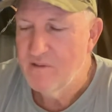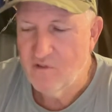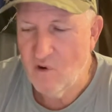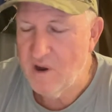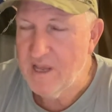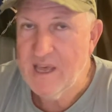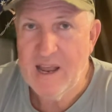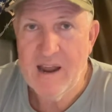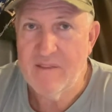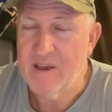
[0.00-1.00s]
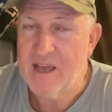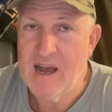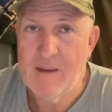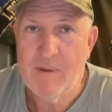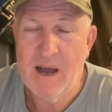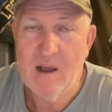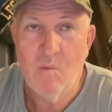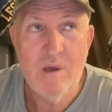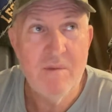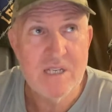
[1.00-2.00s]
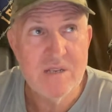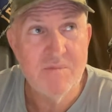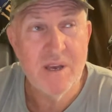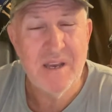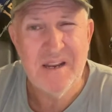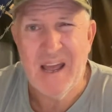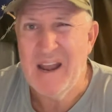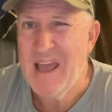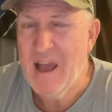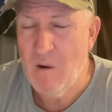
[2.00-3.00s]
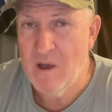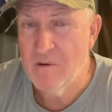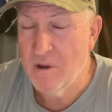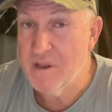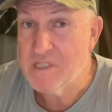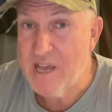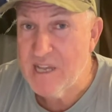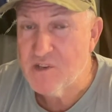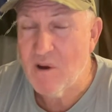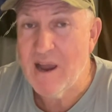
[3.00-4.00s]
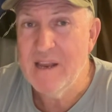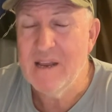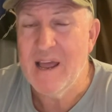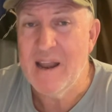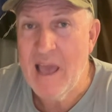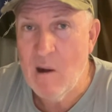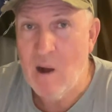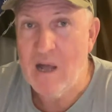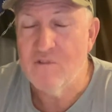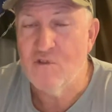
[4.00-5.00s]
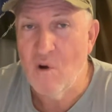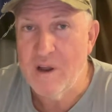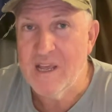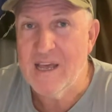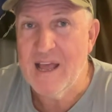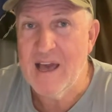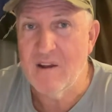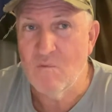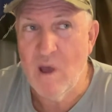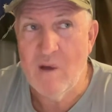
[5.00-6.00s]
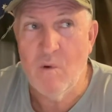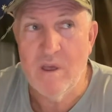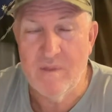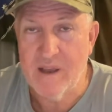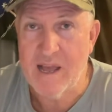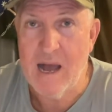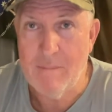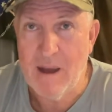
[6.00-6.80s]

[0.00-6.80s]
trying to get out of the car park. We must have been an hour, I'm not exaggerating, an hour trying to get out of where the car